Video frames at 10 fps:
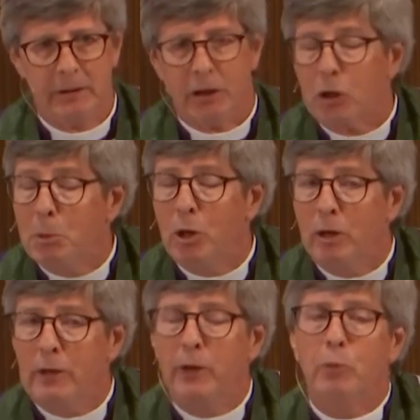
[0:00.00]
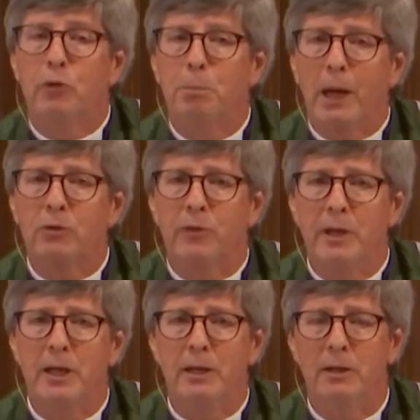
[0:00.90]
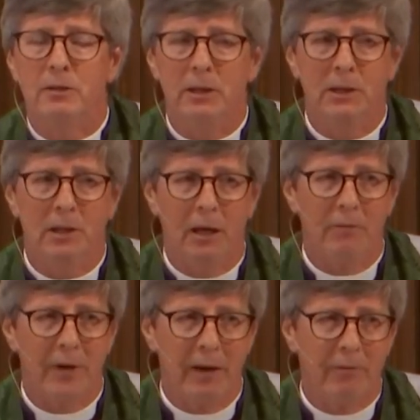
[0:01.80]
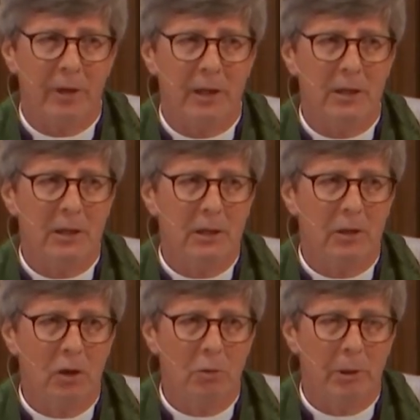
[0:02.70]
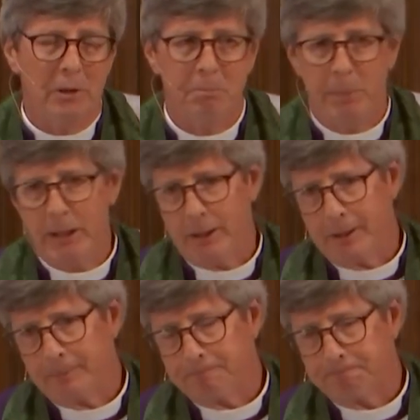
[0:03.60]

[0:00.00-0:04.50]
The community that respects the dignity of every human being.